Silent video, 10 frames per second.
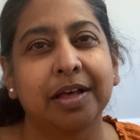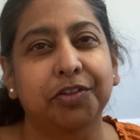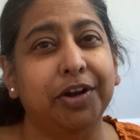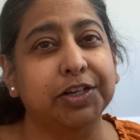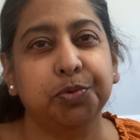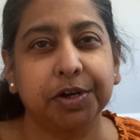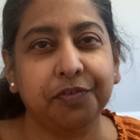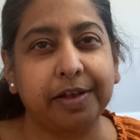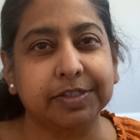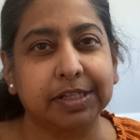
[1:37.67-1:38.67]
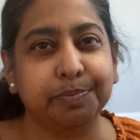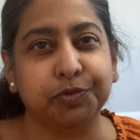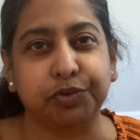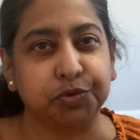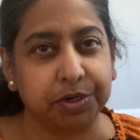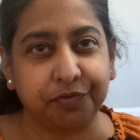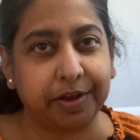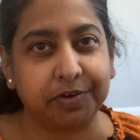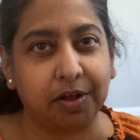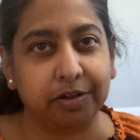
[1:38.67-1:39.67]
they're like 25 slips for
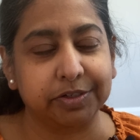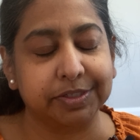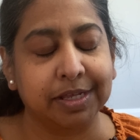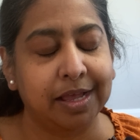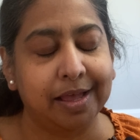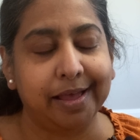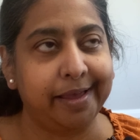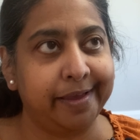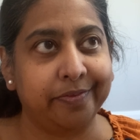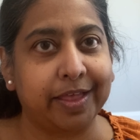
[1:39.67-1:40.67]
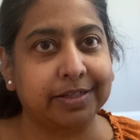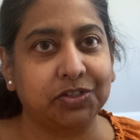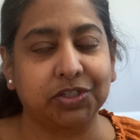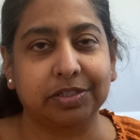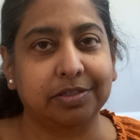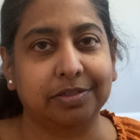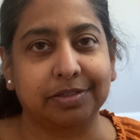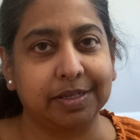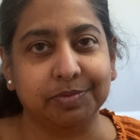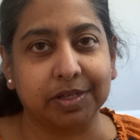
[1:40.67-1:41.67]
$25, and that just
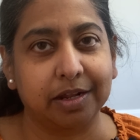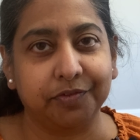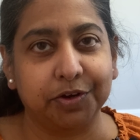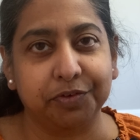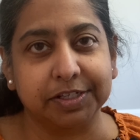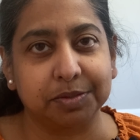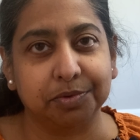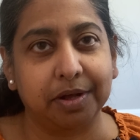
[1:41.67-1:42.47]
seems kind of unreasonable.